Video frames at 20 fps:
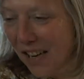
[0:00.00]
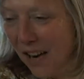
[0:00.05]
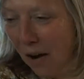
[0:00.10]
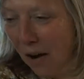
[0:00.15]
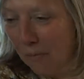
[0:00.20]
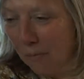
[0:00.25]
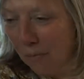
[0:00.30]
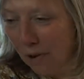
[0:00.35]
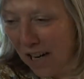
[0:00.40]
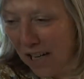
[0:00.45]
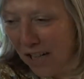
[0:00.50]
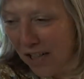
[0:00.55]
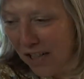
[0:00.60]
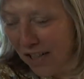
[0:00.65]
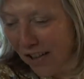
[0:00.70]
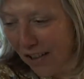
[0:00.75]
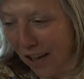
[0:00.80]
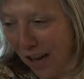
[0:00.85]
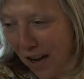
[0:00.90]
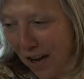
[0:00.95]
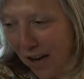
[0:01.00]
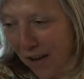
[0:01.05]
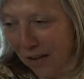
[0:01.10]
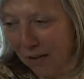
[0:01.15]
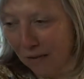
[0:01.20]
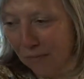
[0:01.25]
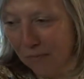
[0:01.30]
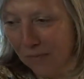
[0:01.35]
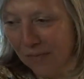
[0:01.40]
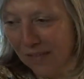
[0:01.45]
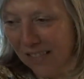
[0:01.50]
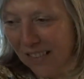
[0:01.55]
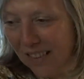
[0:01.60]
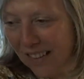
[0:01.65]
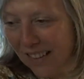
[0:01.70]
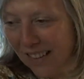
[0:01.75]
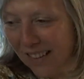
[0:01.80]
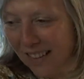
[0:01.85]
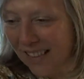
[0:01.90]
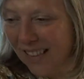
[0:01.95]
No pressure though.
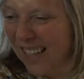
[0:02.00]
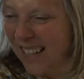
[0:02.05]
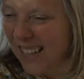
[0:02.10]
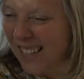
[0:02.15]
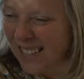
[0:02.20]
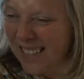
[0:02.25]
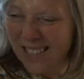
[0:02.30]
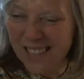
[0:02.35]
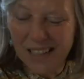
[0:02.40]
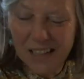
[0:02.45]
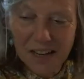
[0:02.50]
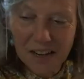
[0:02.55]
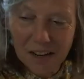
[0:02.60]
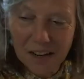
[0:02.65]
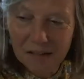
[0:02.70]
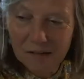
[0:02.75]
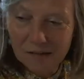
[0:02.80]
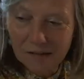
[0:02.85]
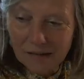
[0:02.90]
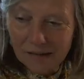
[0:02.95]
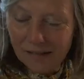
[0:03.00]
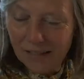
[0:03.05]
Things, you know,